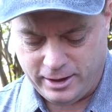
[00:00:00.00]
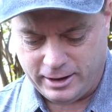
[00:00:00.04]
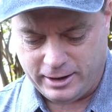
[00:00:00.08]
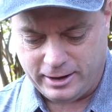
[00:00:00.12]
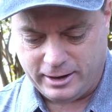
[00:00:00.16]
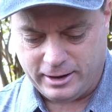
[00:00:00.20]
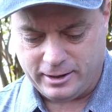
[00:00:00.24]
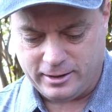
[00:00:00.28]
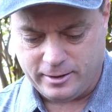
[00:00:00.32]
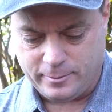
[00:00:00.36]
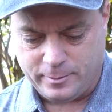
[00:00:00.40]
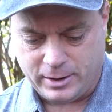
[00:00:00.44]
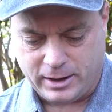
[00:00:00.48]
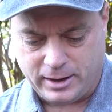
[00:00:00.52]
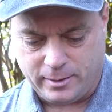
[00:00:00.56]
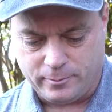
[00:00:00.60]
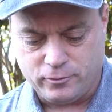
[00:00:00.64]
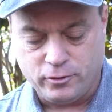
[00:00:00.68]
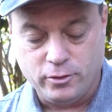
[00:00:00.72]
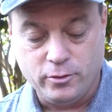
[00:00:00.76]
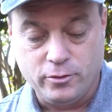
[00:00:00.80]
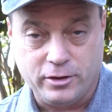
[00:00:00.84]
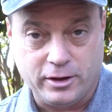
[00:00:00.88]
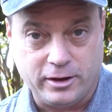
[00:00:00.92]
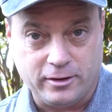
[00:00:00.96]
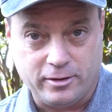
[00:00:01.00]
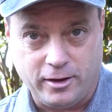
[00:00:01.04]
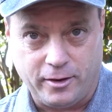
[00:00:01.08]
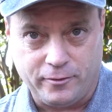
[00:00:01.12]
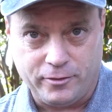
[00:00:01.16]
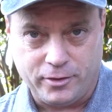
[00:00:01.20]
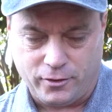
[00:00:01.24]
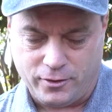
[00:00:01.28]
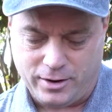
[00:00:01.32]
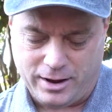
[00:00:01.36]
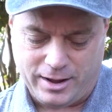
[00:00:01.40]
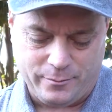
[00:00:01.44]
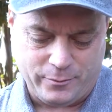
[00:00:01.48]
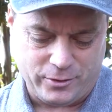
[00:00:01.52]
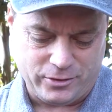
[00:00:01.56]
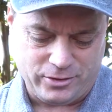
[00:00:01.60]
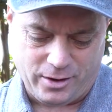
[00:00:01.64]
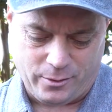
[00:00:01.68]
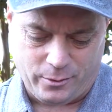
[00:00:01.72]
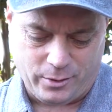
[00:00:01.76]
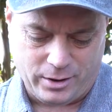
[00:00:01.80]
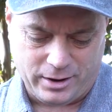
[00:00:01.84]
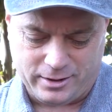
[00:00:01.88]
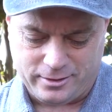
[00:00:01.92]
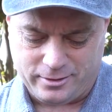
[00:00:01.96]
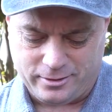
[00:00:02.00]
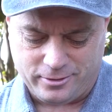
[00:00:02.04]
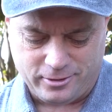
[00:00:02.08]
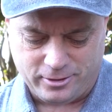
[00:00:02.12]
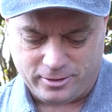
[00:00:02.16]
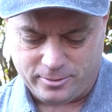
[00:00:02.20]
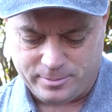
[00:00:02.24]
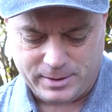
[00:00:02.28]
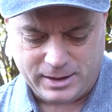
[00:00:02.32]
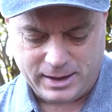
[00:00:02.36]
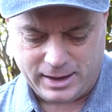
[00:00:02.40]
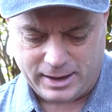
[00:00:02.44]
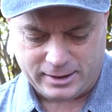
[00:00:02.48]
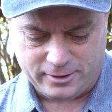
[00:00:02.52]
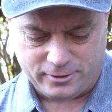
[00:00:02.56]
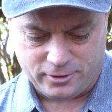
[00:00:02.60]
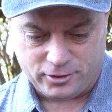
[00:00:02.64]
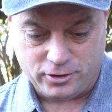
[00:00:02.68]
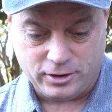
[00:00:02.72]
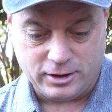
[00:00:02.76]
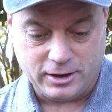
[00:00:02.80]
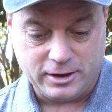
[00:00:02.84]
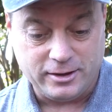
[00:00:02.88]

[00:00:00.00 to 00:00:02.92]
and I need to pick up 2 things off the ground, which I want it to just be energy,